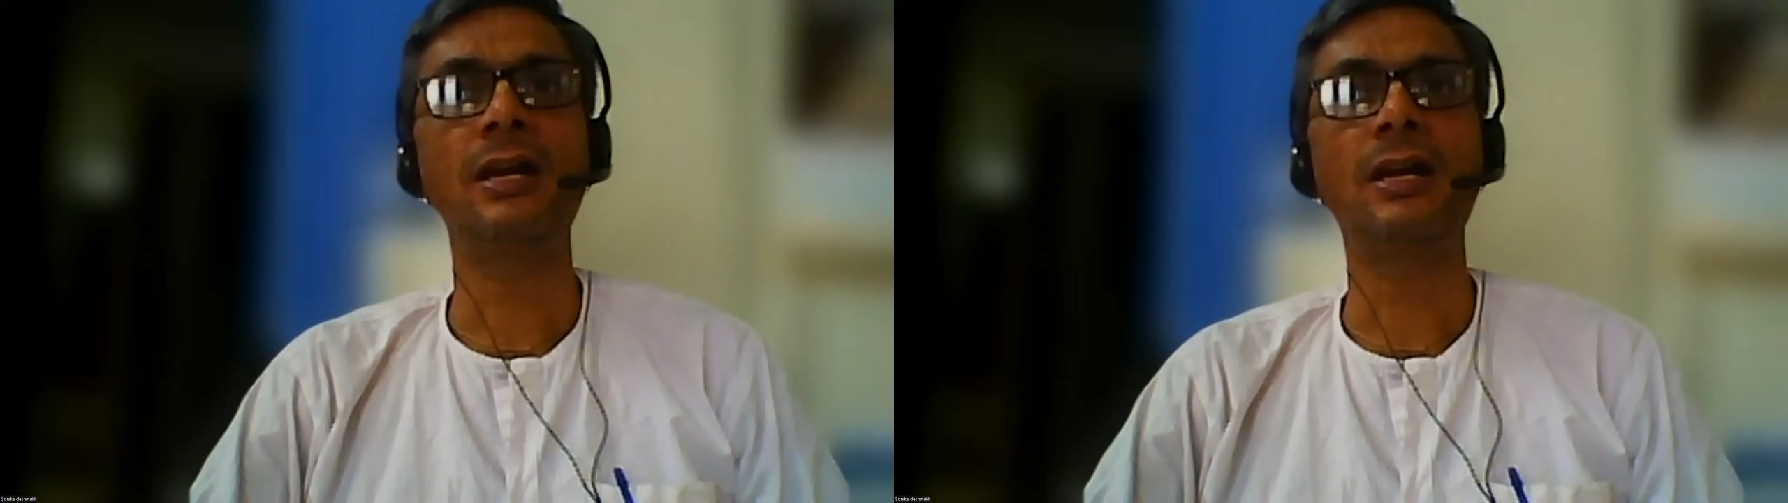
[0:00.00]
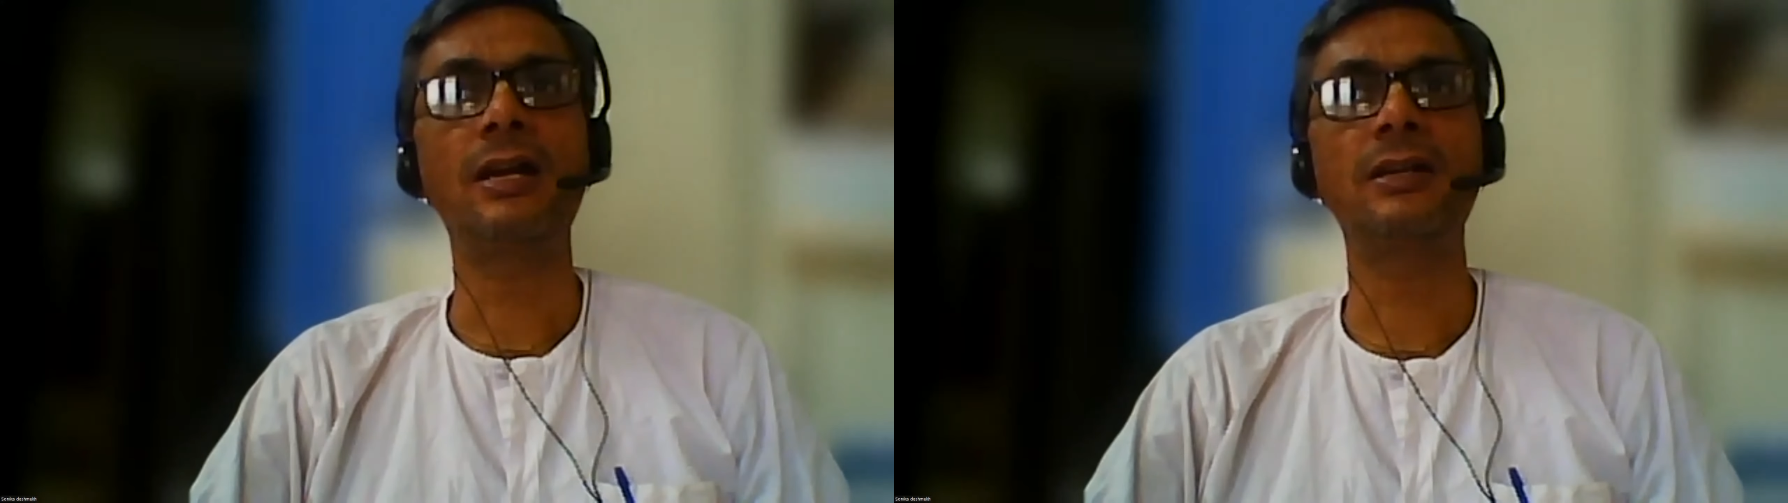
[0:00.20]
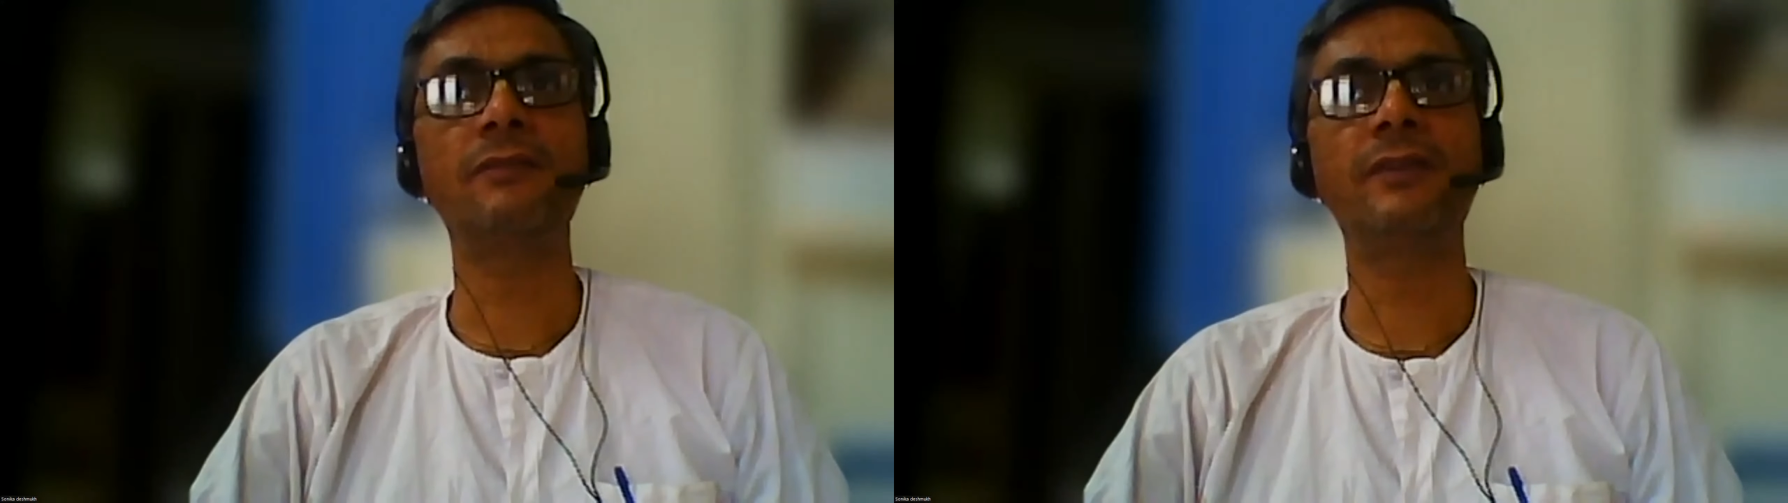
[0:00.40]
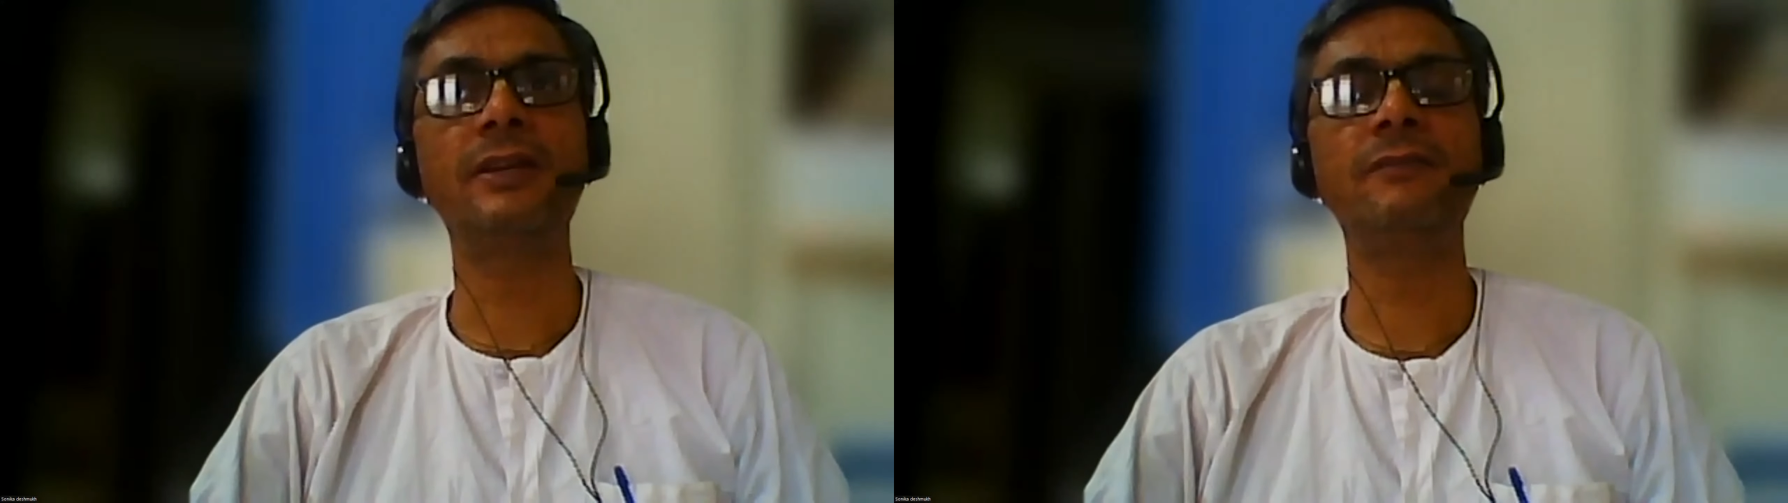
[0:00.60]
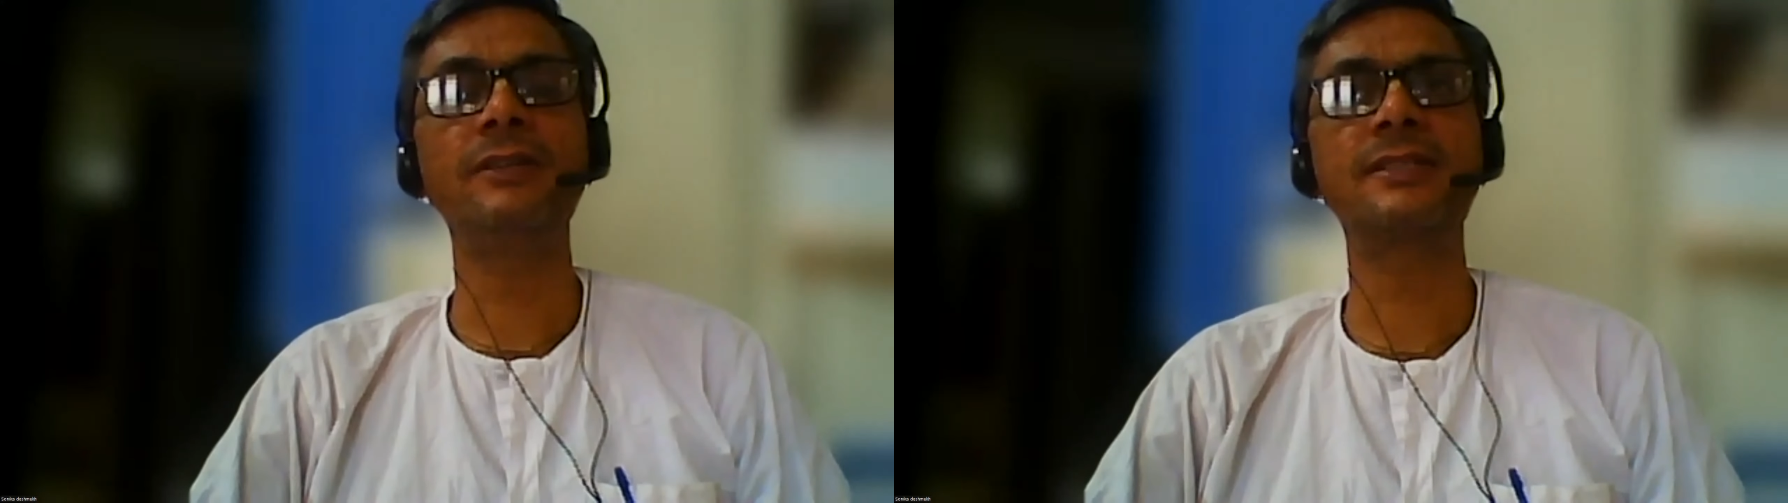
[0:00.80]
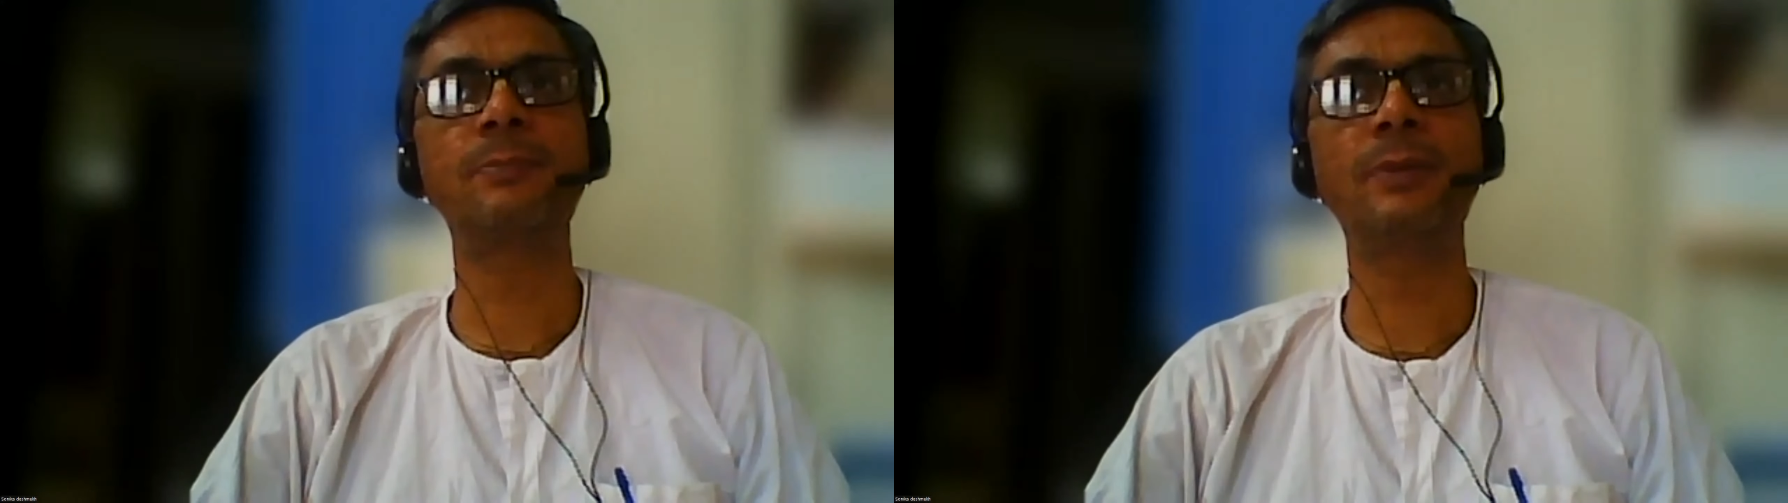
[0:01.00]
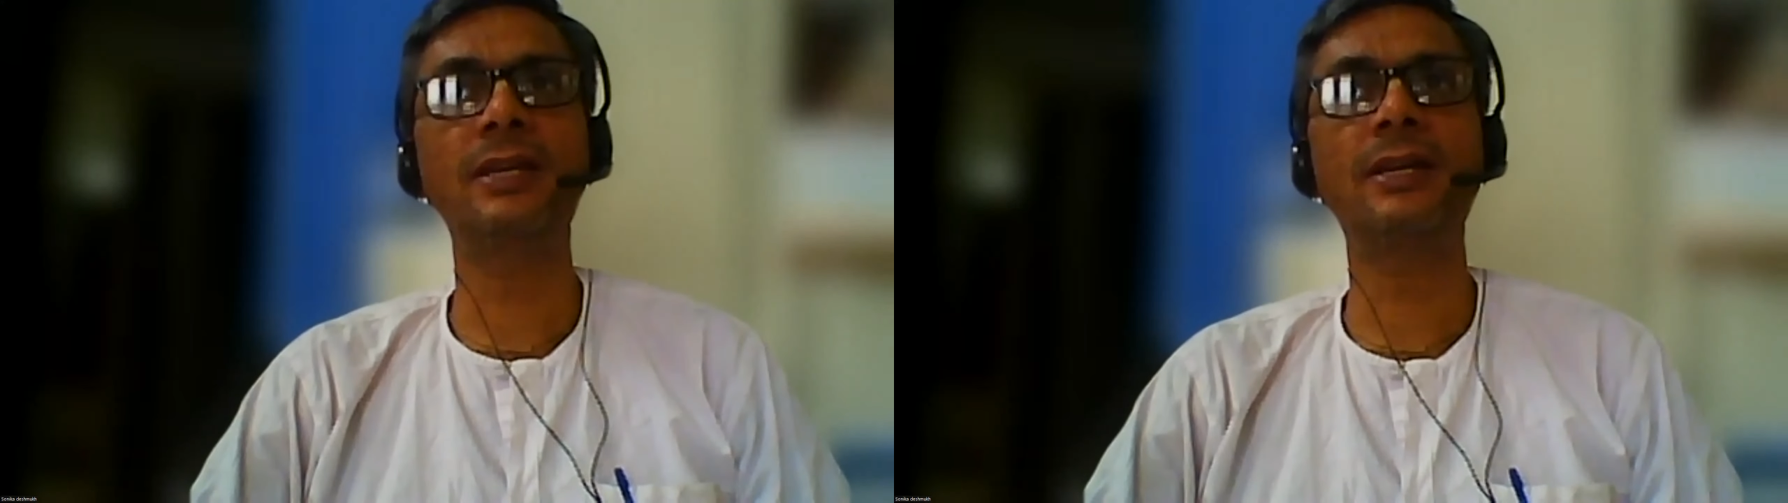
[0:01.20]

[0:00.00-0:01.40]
and when we speak